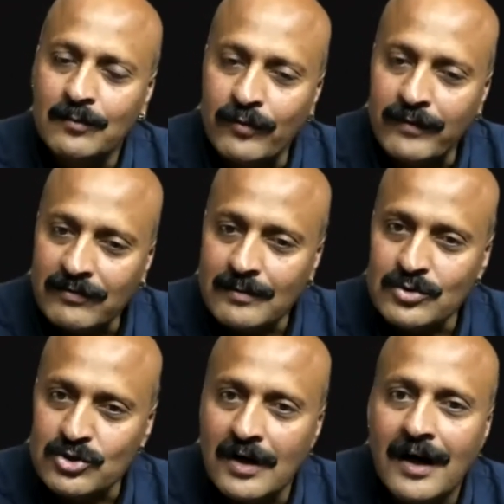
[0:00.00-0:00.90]
moving
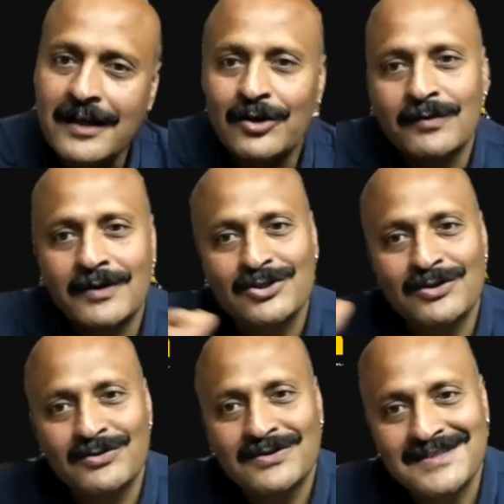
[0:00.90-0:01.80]
from jugaad
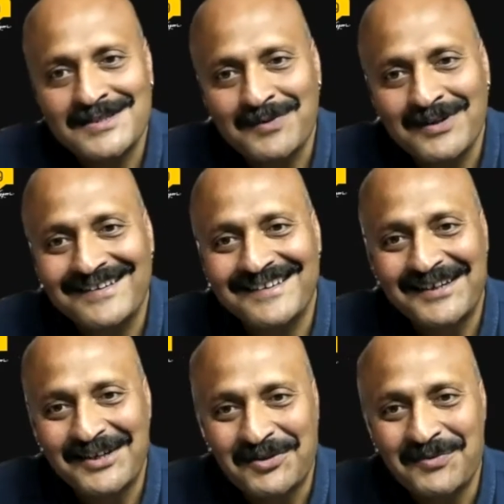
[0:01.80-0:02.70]
innovation to systemic
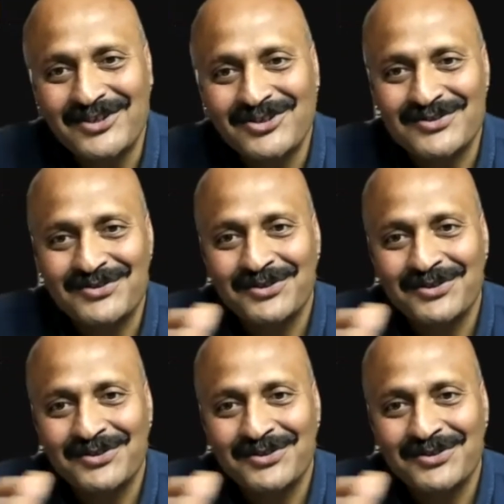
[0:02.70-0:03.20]
innovation. So,